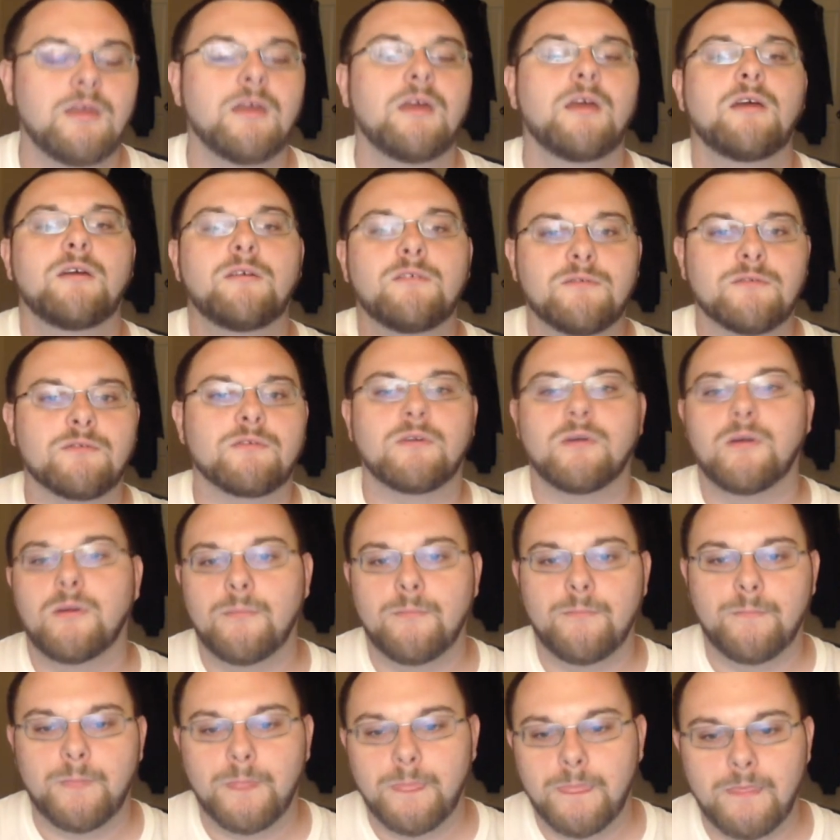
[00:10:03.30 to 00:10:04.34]

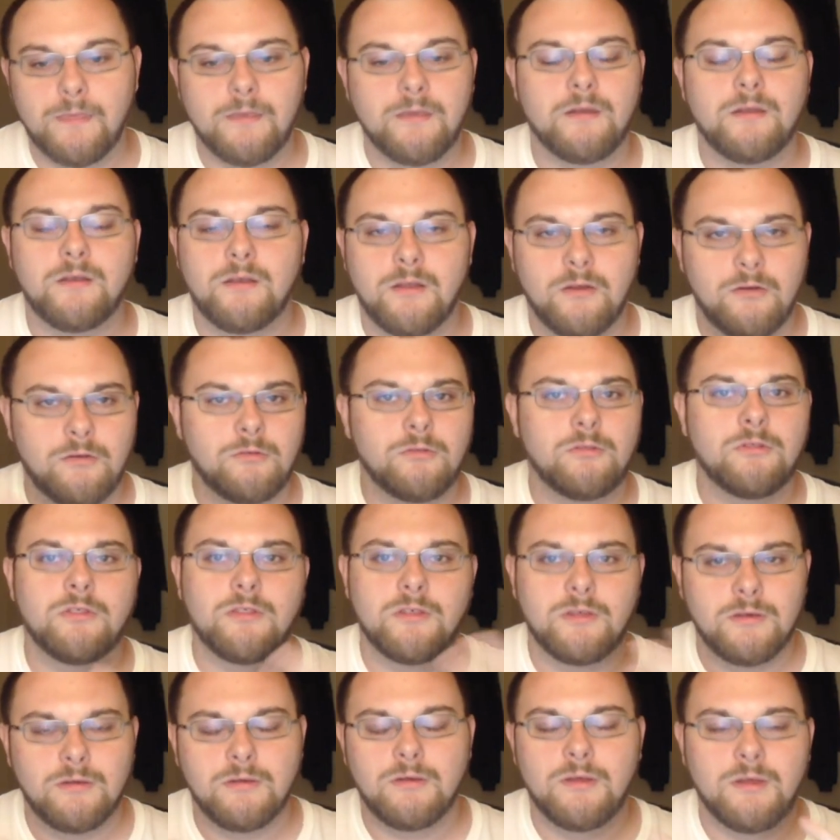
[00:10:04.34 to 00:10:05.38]
from, you know,
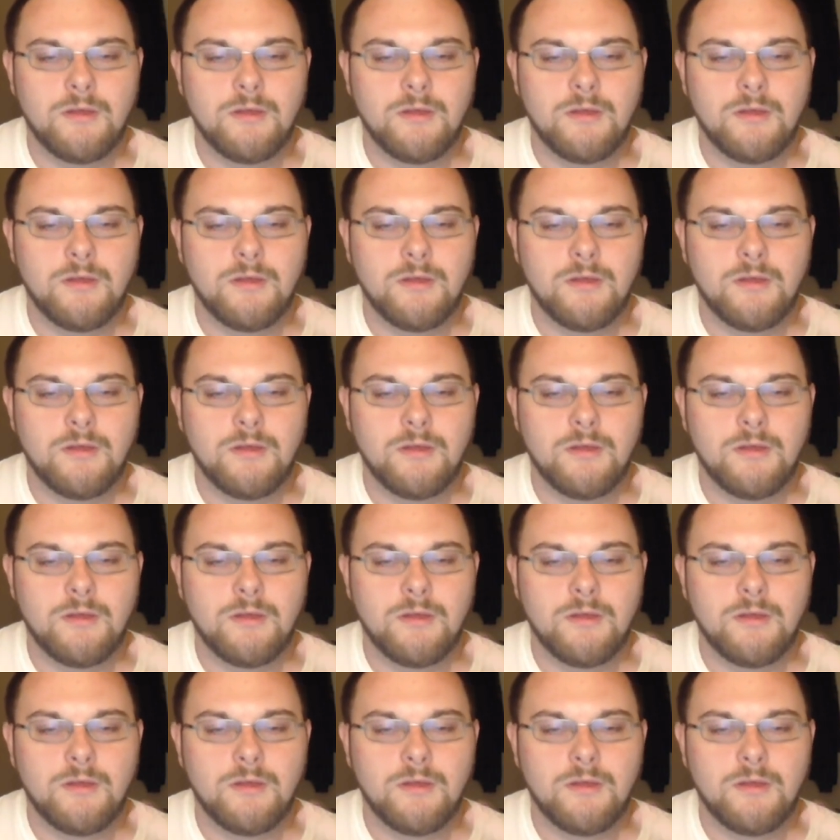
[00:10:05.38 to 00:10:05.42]
the